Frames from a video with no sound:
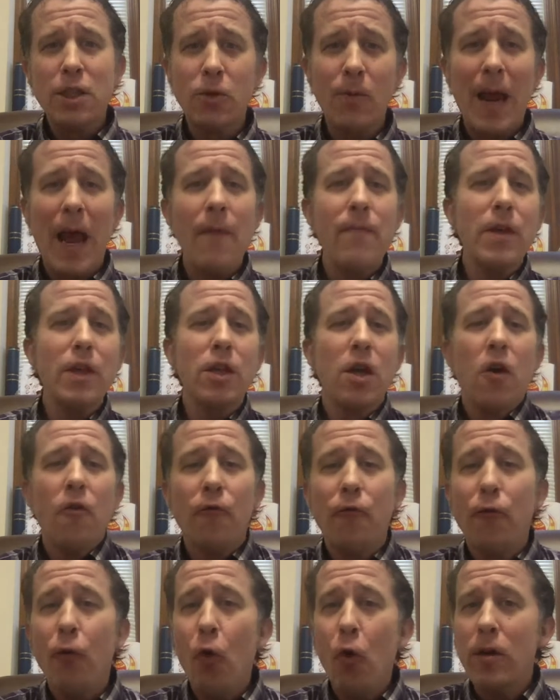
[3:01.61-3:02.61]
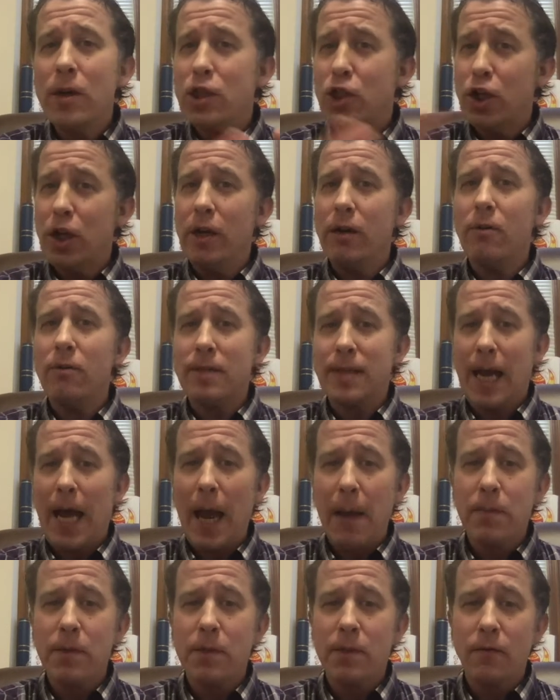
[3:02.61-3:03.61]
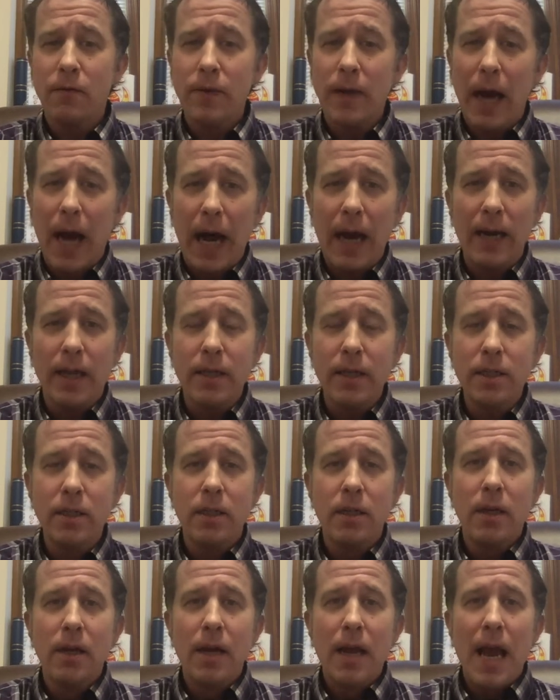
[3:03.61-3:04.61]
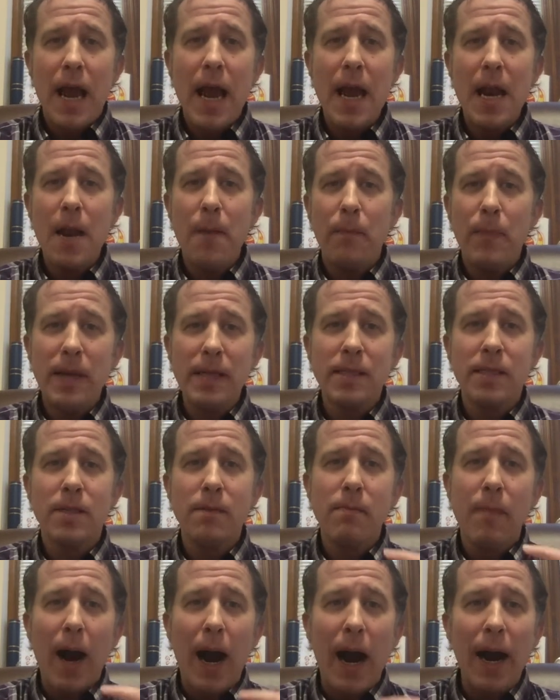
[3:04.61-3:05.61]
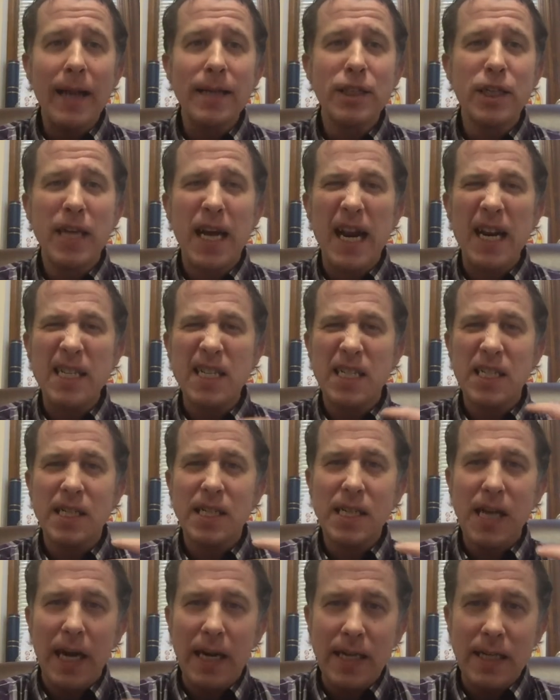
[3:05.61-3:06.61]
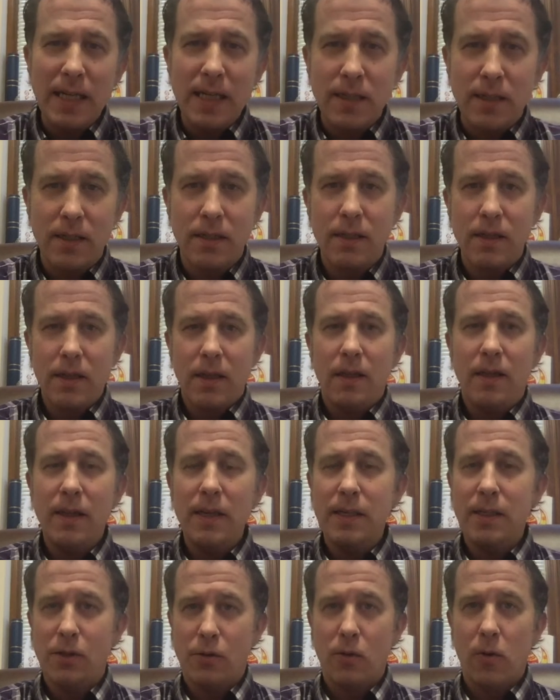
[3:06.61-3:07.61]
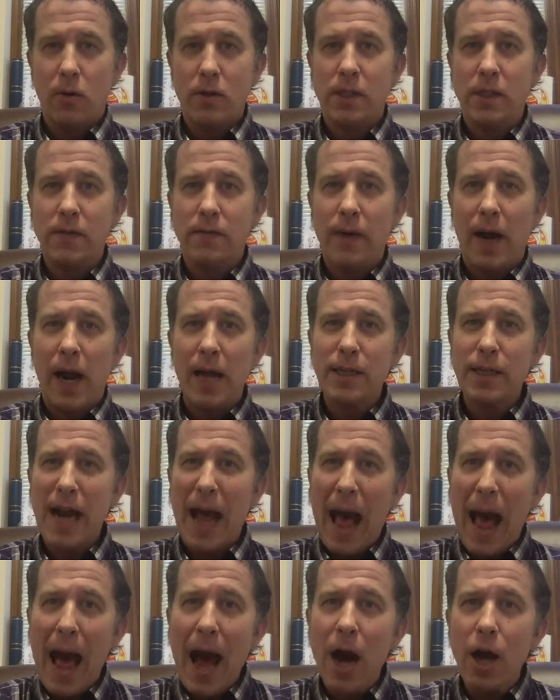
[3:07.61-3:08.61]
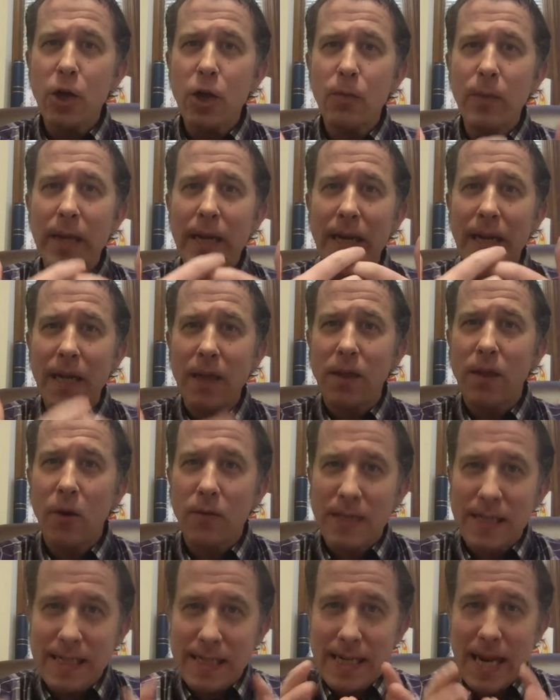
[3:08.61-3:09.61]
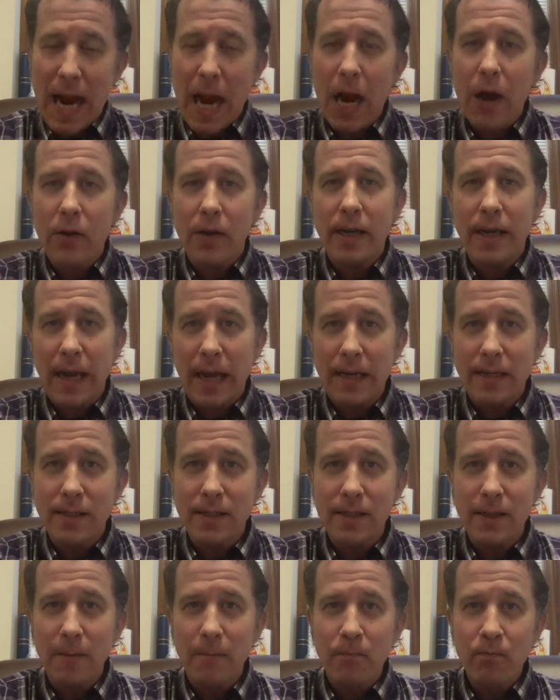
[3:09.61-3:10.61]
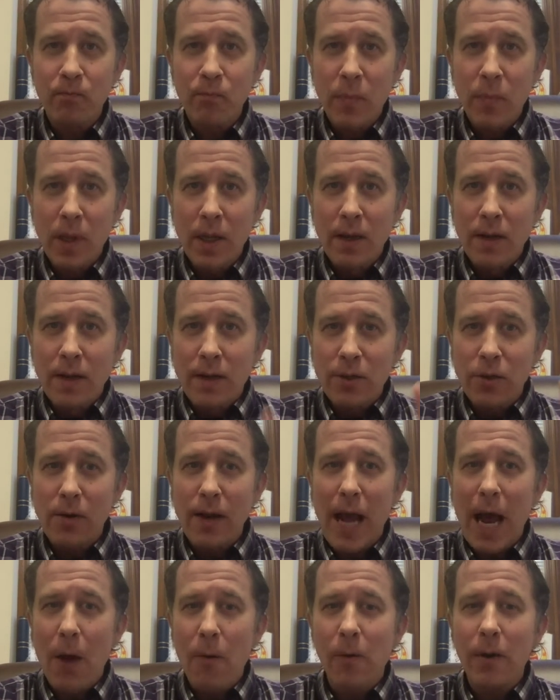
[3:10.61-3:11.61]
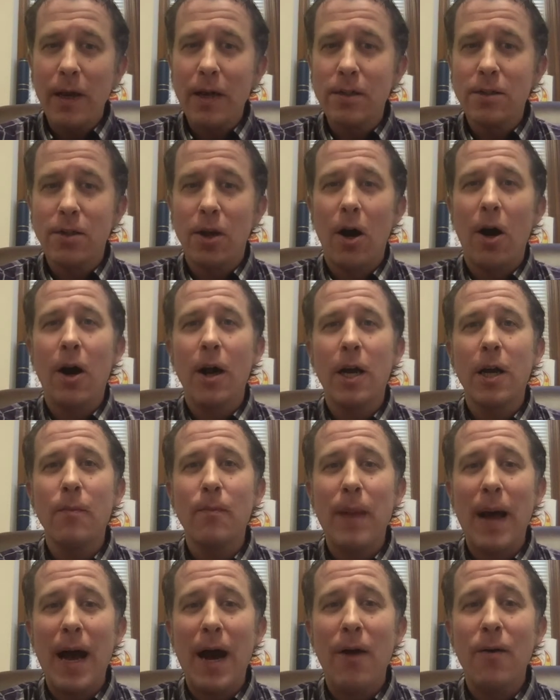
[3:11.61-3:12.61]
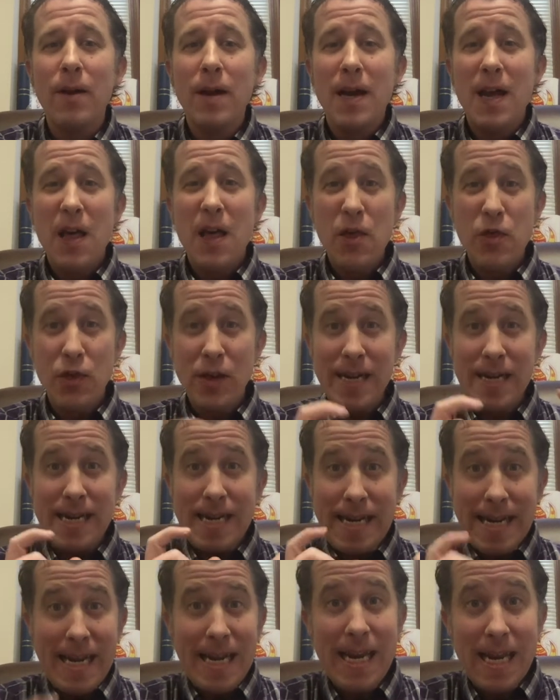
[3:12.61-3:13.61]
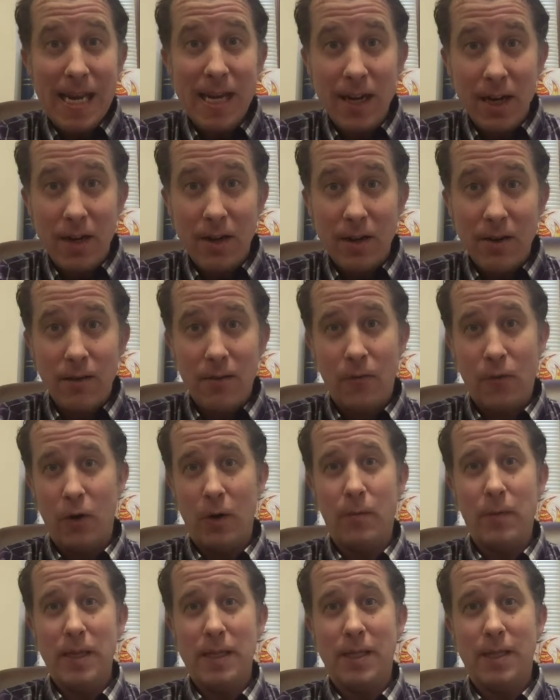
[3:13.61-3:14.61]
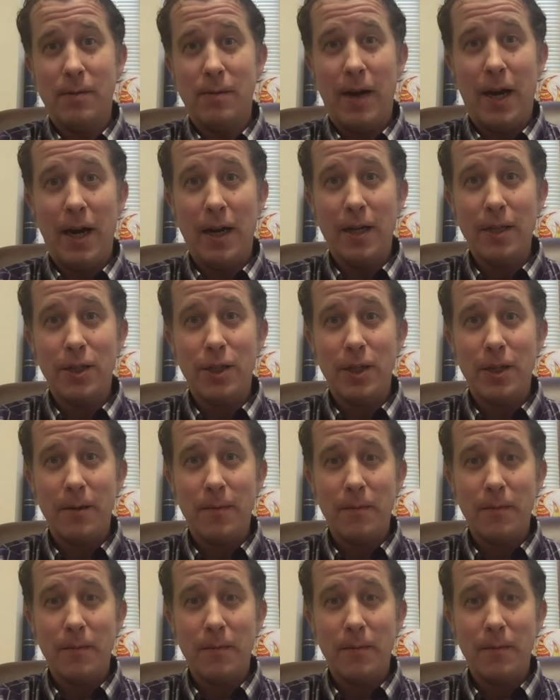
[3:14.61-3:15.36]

we have these four general types of knowledge, and epistemology kind of studies these sources of knowledge, and how do we get those, interrogates them. So now we're going to talk about the need for epistemology.